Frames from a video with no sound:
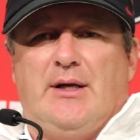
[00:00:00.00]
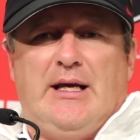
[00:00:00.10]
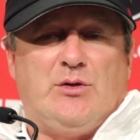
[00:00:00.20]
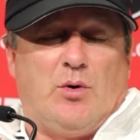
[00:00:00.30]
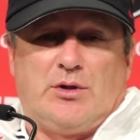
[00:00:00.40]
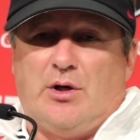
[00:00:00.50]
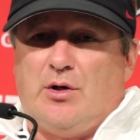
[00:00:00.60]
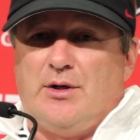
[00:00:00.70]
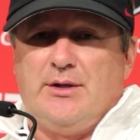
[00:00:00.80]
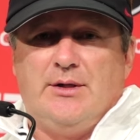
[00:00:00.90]
He's worked
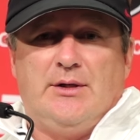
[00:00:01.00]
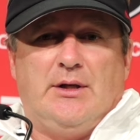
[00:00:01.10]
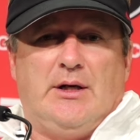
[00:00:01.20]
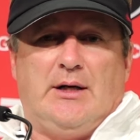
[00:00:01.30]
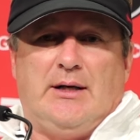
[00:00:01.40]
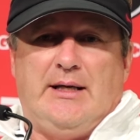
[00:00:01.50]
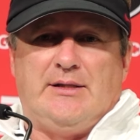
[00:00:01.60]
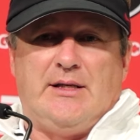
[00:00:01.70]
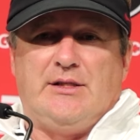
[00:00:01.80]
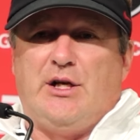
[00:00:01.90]
hard.
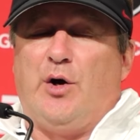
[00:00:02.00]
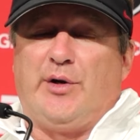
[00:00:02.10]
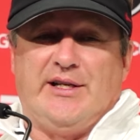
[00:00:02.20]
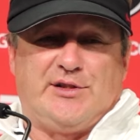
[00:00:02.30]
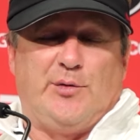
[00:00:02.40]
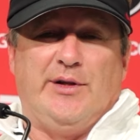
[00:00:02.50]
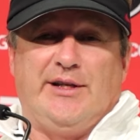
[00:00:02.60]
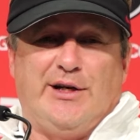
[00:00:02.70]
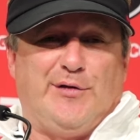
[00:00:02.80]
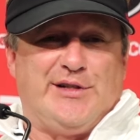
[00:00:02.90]
He's come against a really
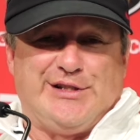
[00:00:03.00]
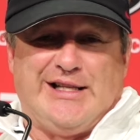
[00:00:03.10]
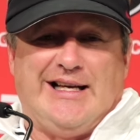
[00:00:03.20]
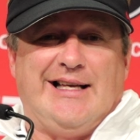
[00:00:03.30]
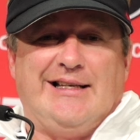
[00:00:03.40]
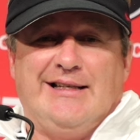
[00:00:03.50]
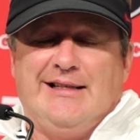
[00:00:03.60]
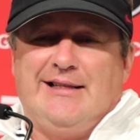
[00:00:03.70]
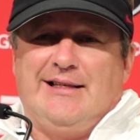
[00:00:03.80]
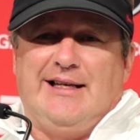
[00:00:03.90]
good offensive line,
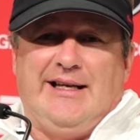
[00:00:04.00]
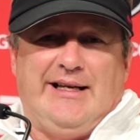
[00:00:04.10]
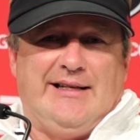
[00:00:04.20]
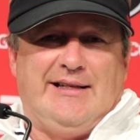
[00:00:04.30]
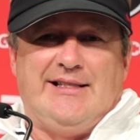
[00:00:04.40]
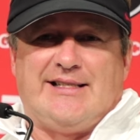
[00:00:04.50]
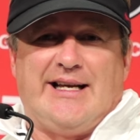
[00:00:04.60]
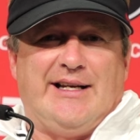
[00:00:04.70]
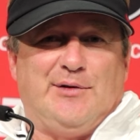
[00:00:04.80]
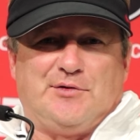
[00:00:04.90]
and he's
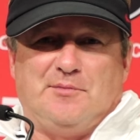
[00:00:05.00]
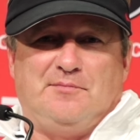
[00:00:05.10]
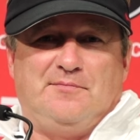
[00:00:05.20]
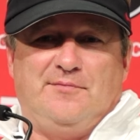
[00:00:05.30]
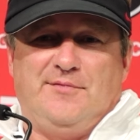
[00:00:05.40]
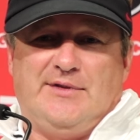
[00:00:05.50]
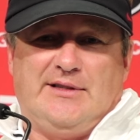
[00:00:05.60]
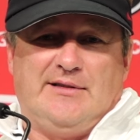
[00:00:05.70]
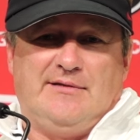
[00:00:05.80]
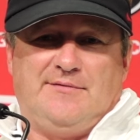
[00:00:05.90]
taken on some
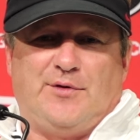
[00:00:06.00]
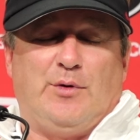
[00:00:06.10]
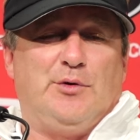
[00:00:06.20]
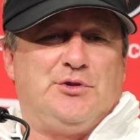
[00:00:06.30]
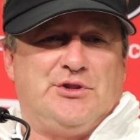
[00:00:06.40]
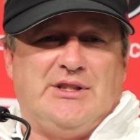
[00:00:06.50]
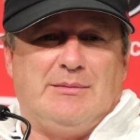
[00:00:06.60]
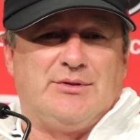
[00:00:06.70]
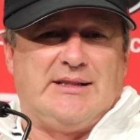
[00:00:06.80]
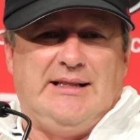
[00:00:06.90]
ferocious
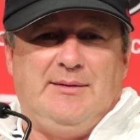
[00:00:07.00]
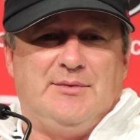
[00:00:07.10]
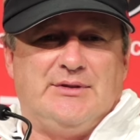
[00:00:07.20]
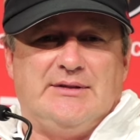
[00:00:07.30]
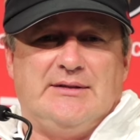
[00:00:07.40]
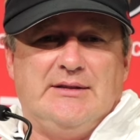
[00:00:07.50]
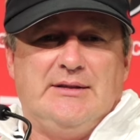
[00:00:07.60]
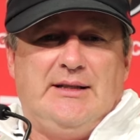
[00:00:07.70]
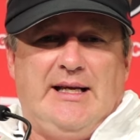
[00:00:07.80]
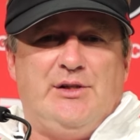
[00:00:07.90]
double teams, and
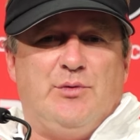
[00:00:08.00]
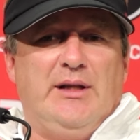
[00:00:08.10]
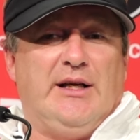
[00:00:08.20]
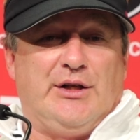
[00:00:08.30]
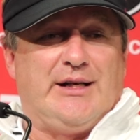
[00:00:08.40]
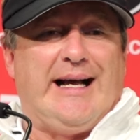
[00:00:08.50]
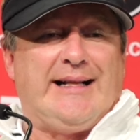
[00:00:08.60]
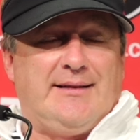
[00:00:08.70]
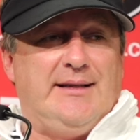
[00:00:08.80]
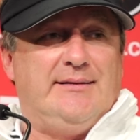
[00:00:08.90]
he's really a good
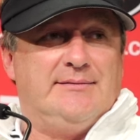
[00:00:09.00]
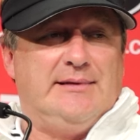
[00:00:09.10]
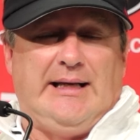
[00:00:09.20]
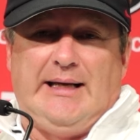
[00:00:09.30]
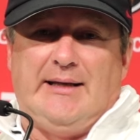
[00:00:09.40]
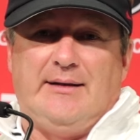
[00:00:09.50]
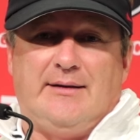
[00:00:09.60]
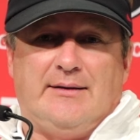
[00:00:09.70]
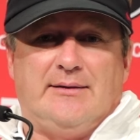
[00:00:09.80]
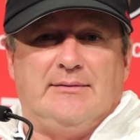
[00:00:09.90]
athlete. And
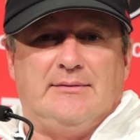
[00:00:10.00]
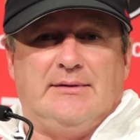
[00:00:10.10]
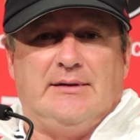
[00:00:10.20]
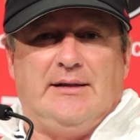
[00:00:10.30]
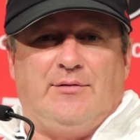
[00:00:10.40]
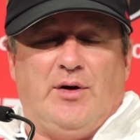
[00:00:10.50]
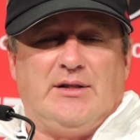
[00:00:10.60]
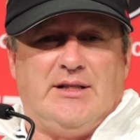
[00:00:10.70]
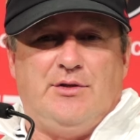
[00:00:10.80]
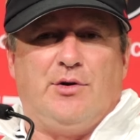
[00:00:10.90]
if we
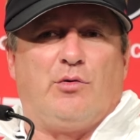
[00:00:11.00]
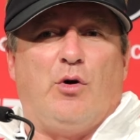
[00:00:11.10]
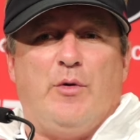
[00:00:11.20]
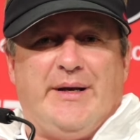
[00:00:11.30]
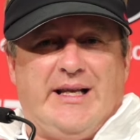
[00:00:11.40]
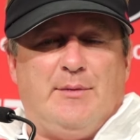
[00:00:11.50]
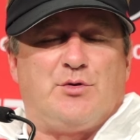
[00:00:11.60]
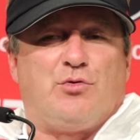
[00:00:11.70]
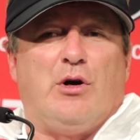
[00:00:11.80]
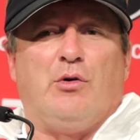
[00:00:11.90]
continue to grow him and get him
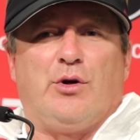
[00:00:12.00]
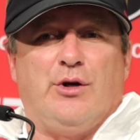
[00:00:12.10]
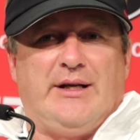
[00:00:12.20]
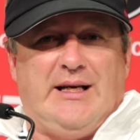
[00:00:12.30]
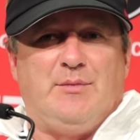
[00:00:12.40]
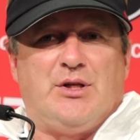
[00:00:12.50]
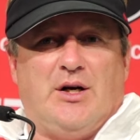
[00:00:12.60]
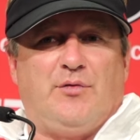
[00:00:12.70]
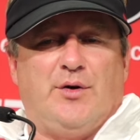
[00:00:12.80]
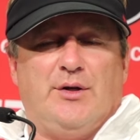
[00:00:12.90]
stronger and getting
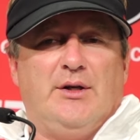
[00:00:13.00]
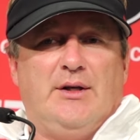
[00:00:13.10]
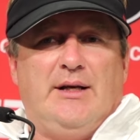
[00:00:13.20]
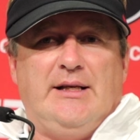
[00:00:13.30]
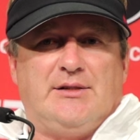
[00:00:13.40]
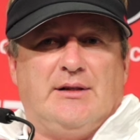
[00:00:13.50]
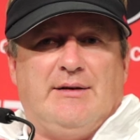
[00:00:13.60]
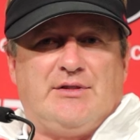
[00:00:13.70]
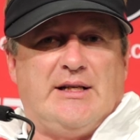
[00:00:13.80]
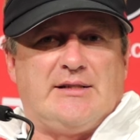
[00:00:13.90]
tougher, he's going to
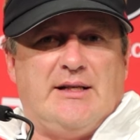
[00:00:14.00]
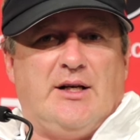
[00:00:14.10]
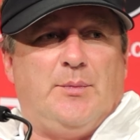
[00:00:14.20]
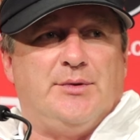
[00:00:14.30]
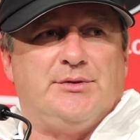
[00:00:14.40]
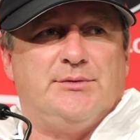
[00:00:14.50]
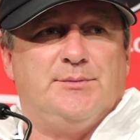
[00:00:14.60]
have a chance to help us.